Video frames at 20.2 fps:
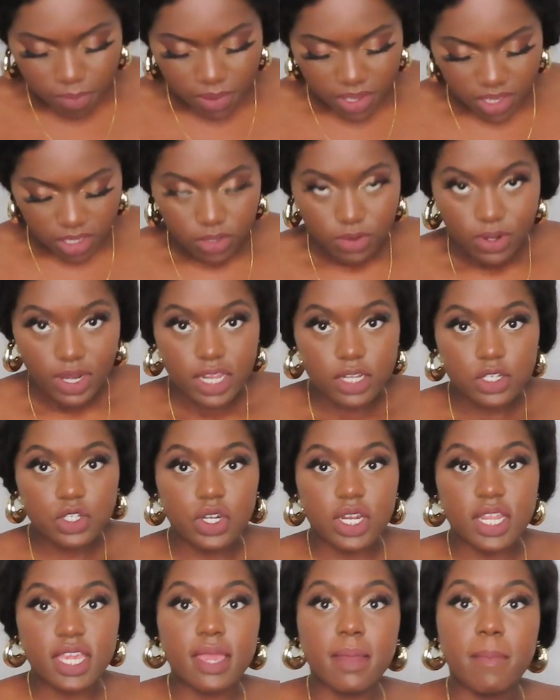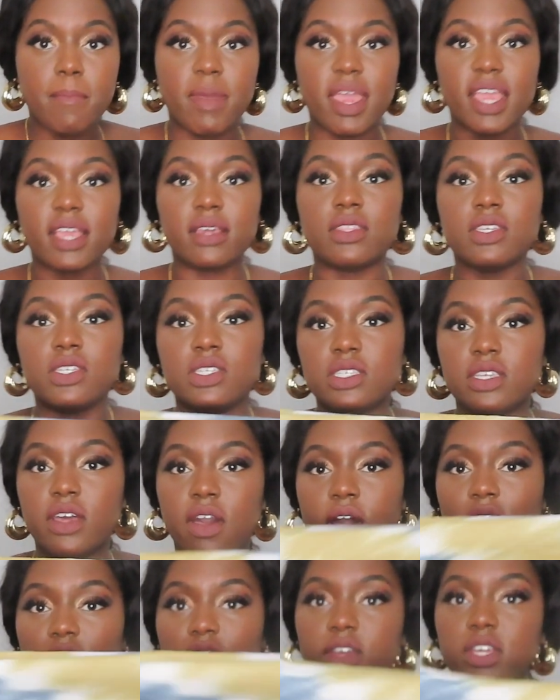but you literally make the
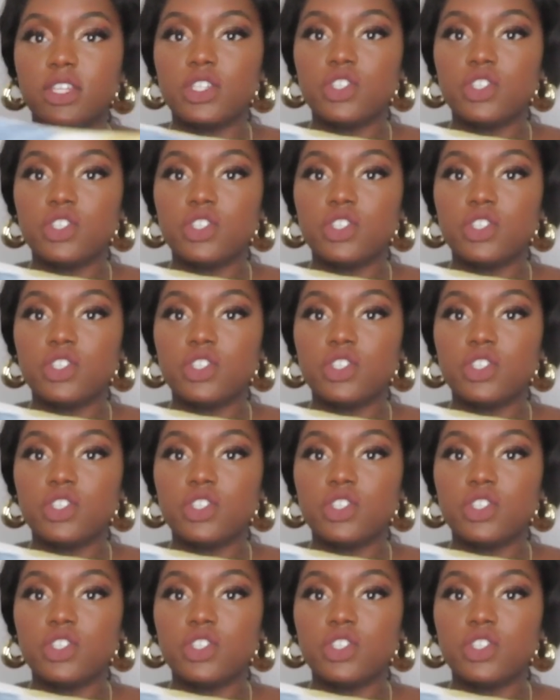scarf a